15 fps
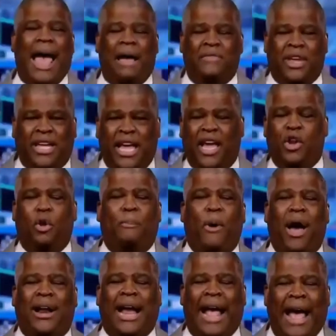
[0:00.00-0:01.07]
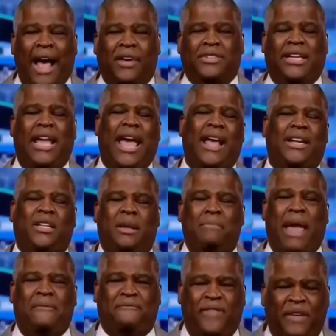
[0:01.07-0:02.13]
I have a kid who bought a house. He
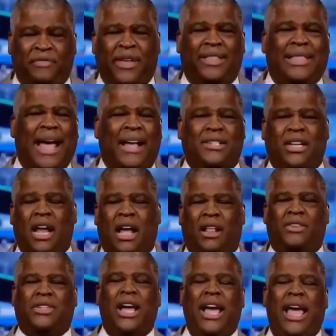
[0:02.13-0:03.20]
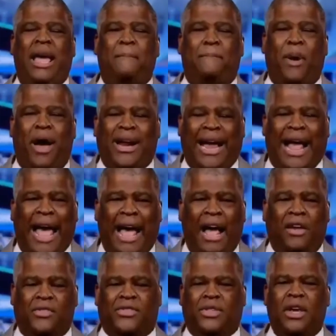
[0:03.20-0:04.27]
made $50,000 and bought a
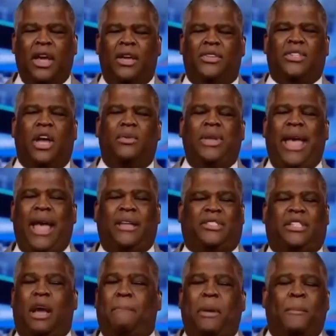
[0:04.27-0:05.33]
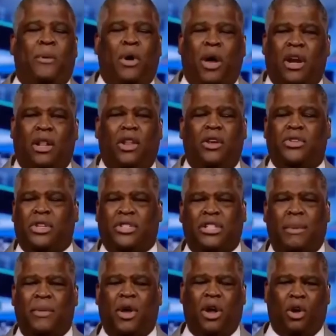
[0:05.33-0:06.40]
house. So yeah, some people are going to lose and
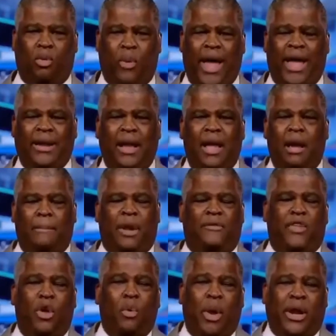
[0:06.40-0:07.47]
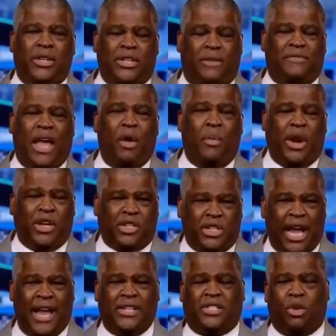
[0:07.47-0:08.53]
some are going to win. But if they want to
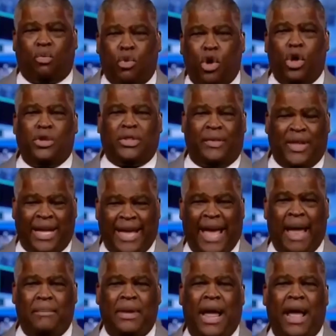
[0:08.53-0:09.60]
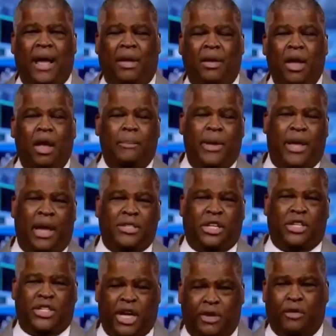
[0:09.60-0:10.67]
change the rules of the game now because
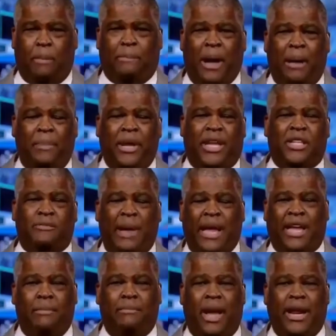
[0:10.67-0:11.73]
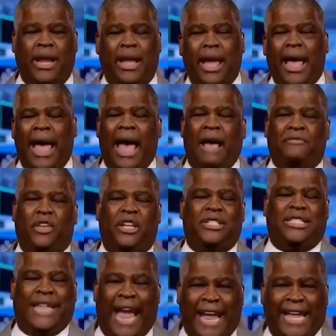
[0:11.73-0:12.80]
the general public is making money after
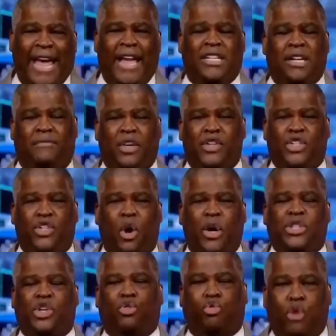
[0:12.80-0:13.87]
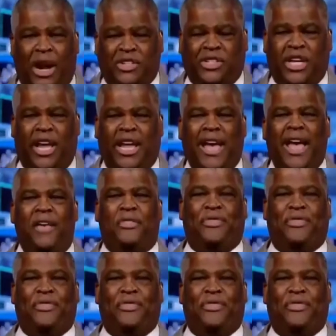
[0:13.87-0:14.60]
decades of the shorts crushing